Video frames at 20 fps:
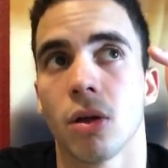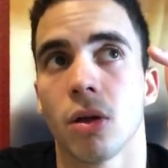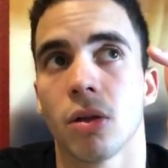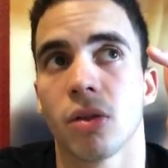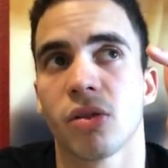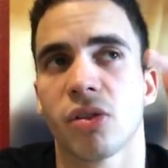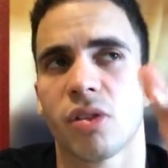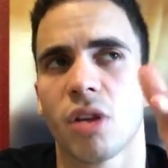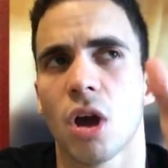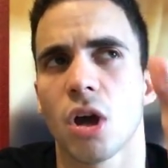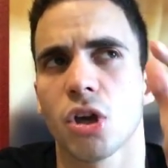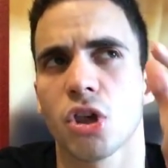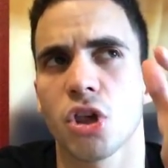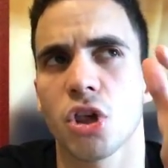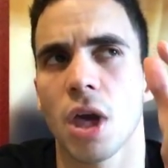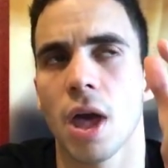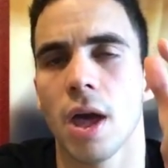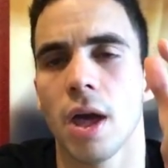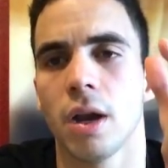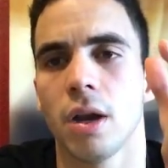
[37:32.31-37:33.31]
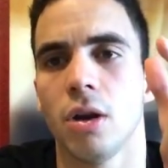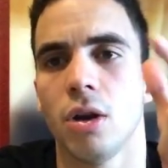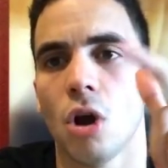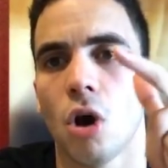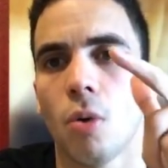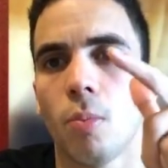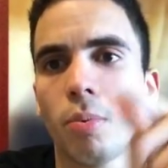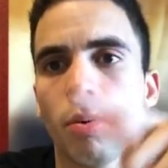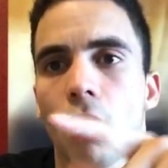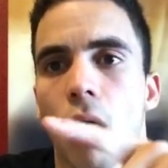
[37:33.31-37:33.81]
stuck shed,
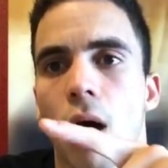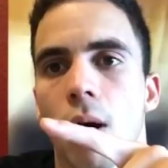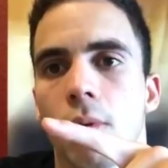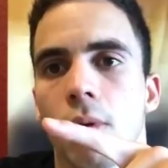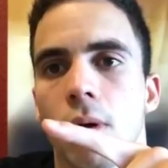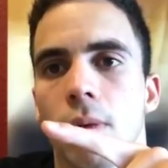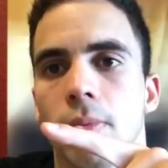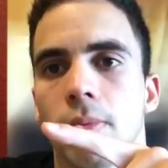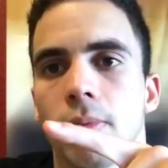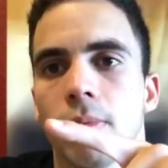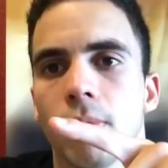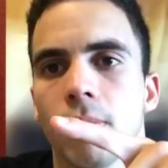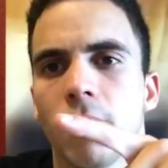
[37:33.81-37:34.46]
no problem.